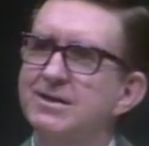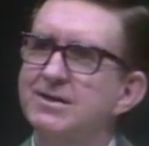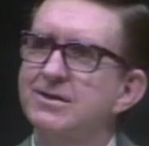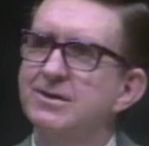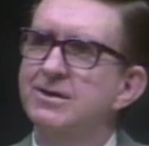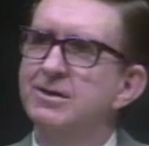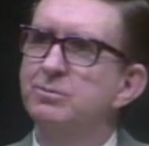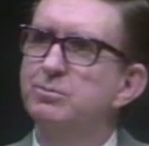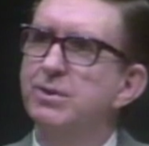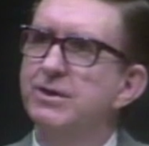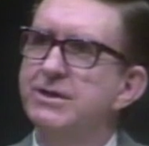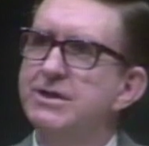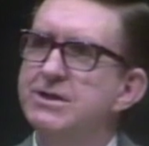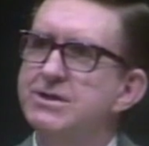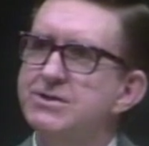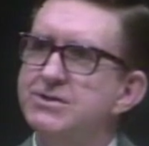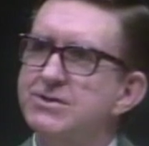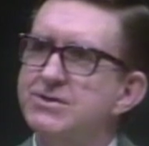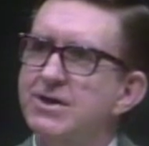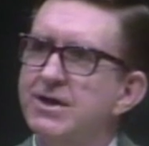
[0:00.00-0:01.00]
Oh,
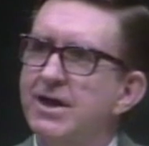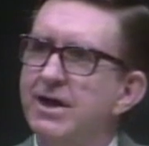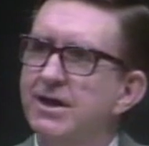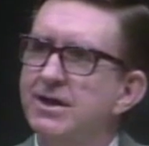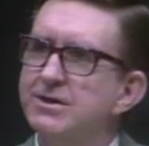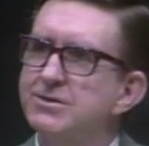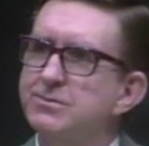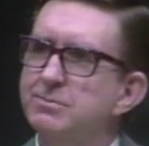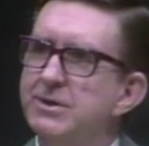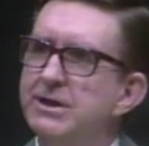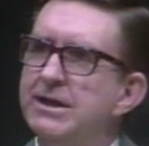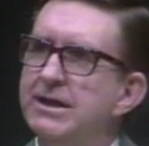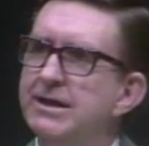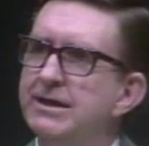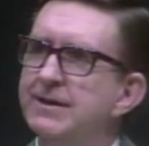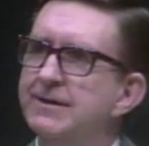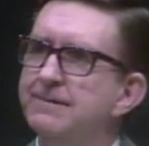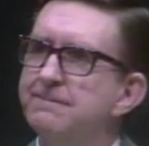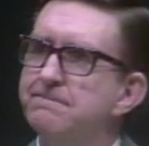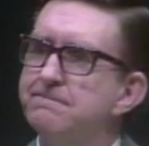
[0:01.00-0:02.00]
please get its
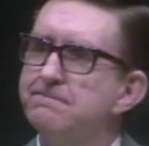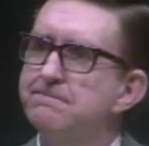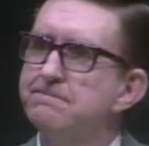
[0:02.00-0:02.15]
meaning.